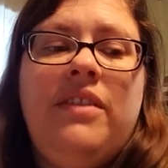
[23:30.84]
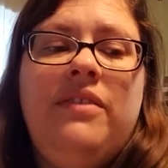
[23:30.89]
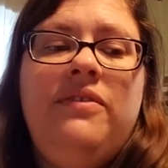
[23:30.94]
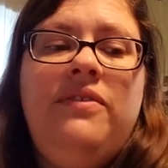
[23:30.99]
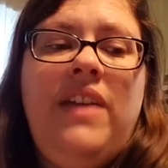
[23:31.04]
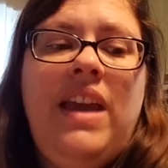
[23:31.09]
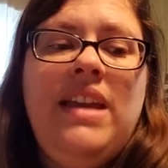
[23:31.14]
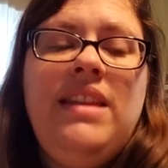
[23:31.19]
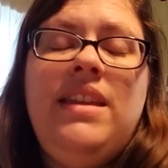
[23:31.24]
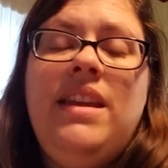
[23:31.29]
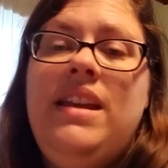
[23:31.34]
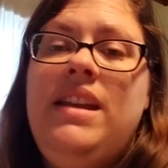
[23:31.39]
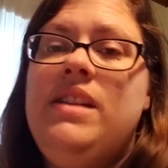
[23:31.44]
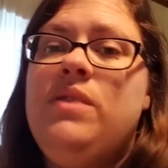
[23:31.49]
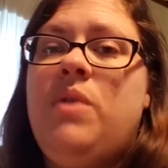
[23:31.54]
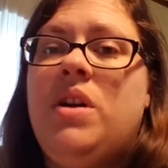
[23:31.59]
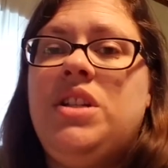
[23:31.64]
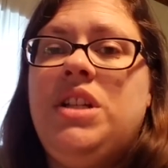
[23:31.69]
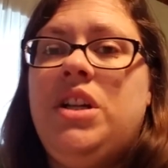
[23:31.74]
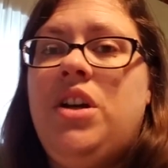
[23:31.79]
Faith that He's
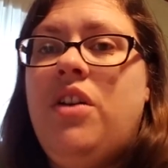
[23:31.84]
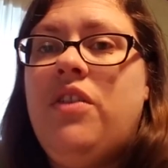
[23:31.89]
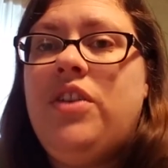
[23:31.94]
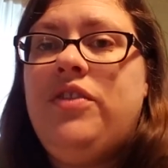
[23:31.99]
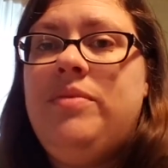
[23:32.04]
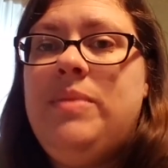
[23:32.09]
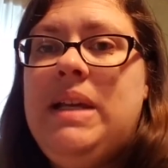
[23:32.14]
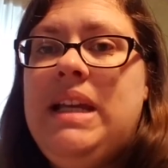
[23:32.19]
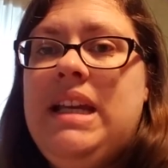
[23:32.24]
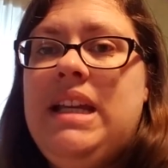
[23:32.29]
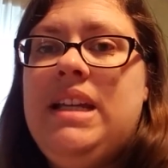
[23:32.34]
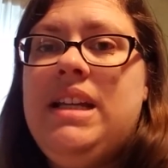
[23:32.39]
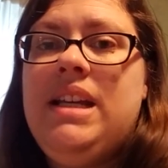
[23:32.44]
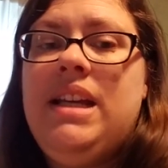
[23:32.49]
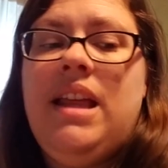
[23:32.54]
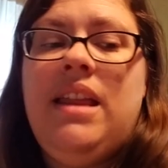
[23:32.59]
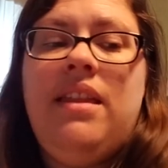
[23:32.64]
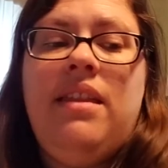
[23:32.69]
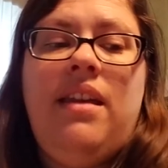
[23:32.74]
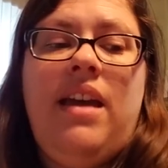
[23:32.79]
watching over me,
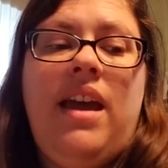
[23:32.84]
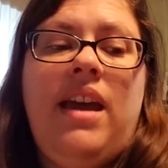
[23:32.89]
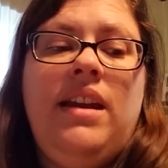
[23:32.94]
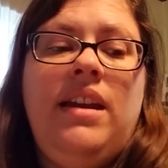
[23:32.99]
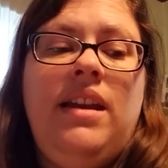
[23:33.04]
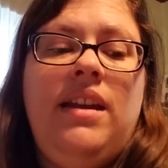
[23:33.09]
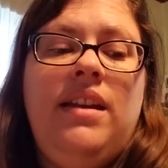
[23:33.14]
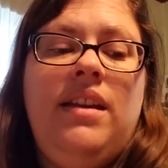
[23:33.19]
that